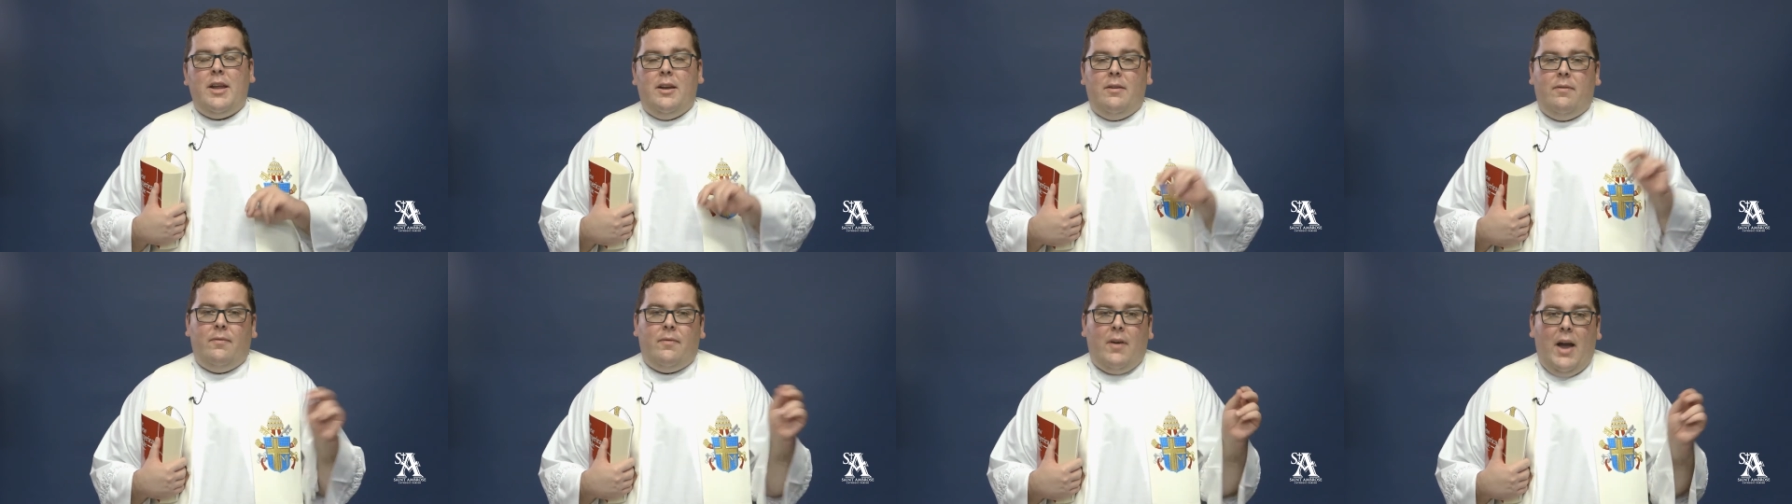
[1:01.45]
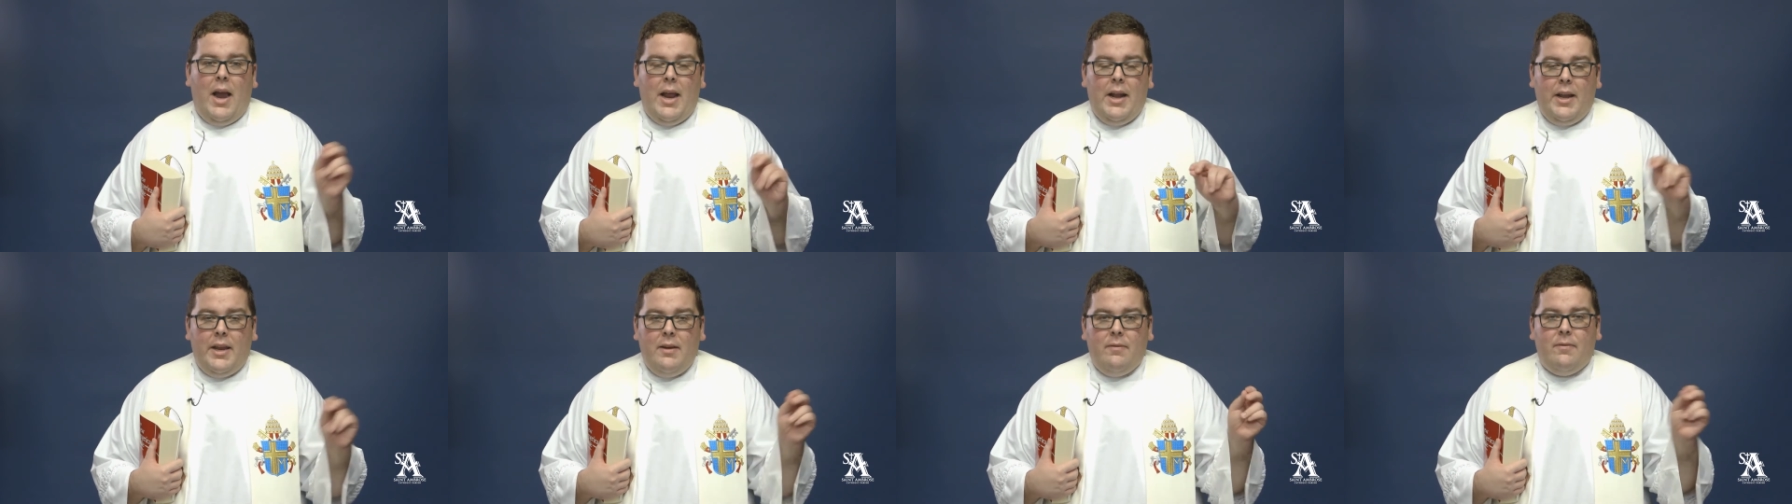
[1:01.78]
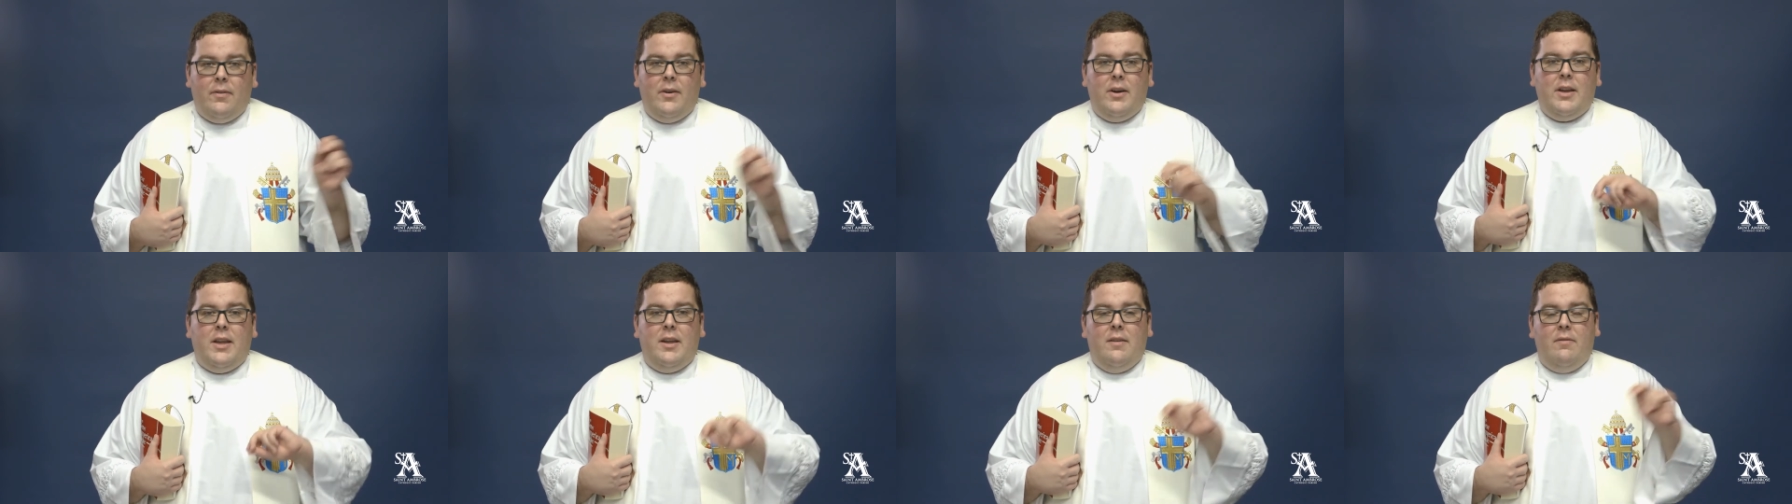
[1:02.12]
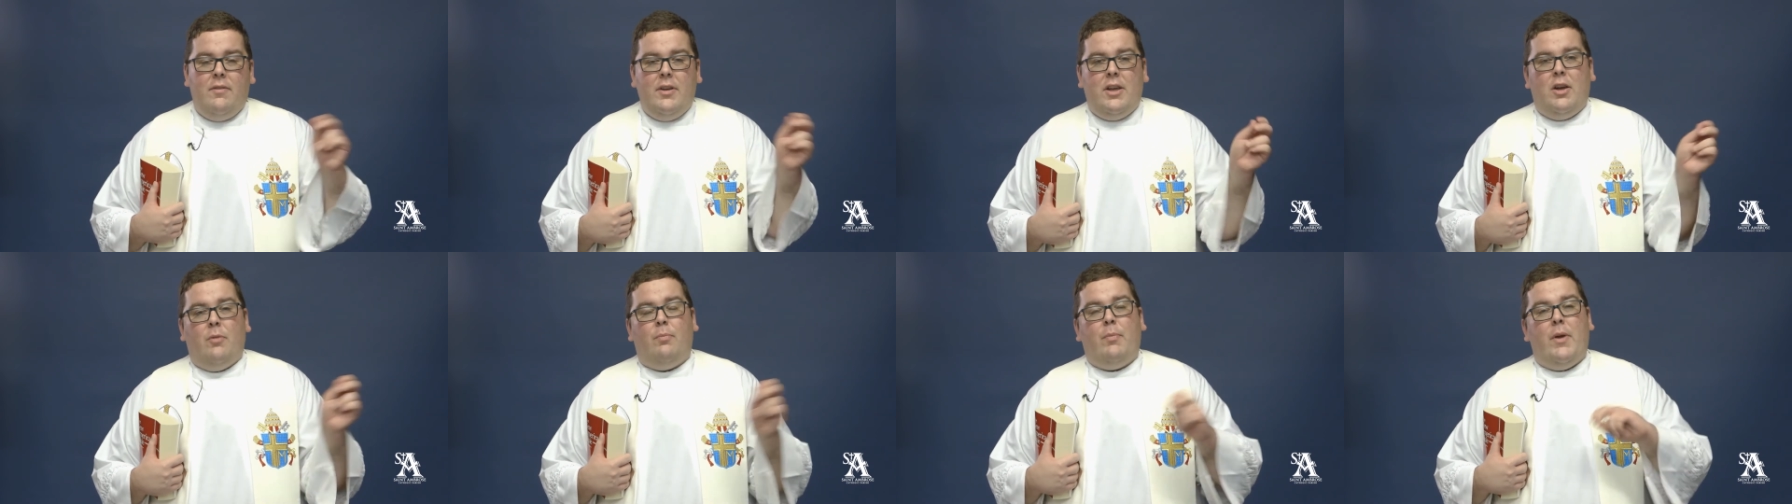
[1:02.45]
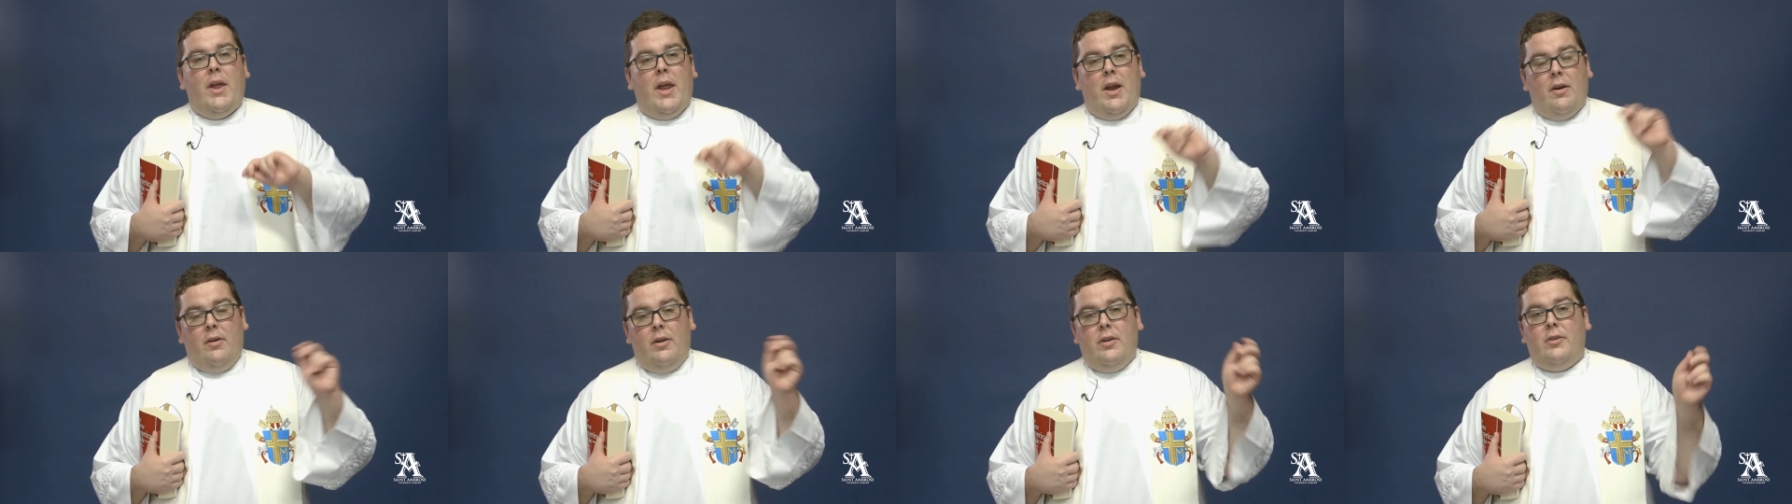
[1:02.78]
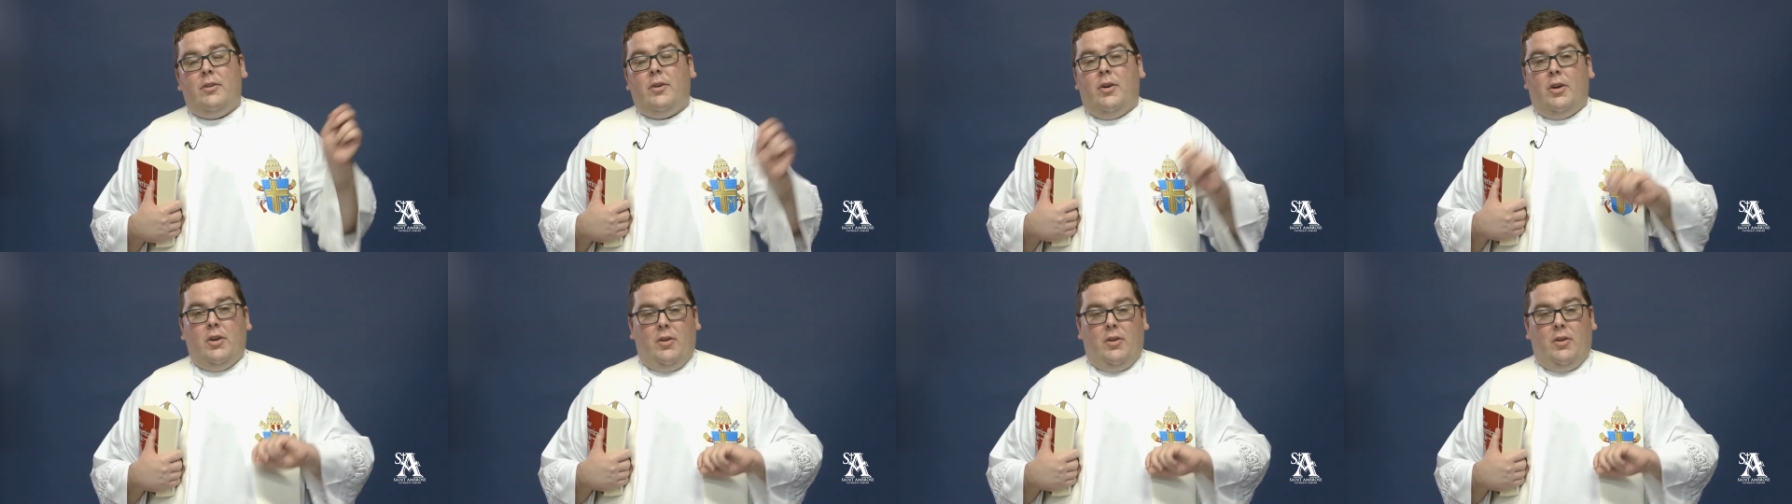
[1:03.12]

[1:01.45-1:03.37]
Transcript: and finally forgiving a parent or